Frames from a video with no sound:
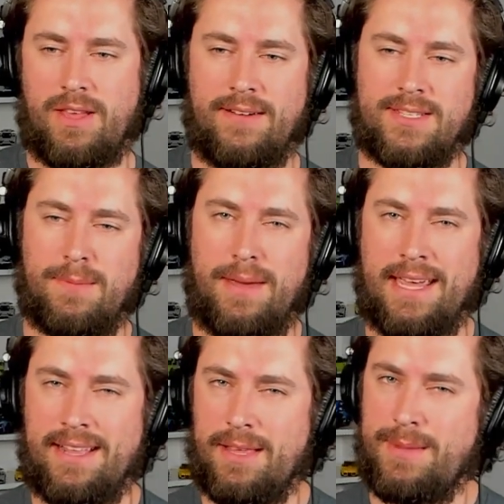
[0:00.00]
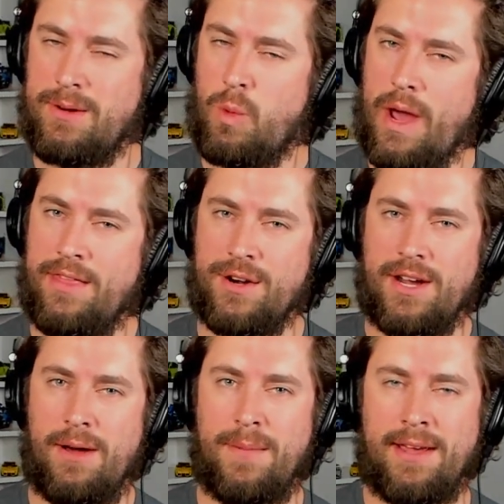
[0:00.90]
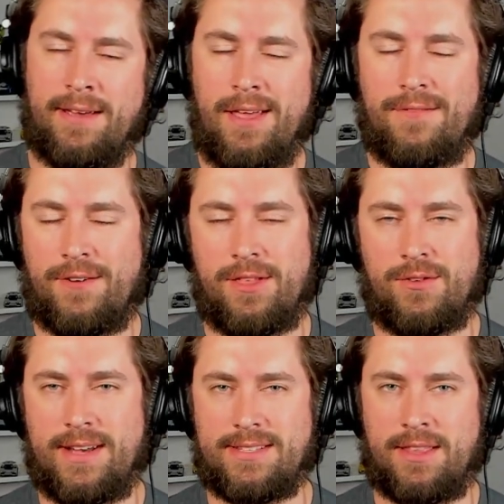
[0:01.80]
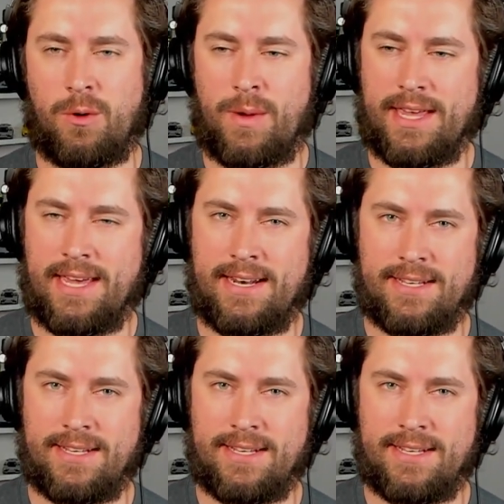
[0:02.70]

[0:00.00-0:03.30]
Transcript: of some inclement weather coming for the rest of the weekend.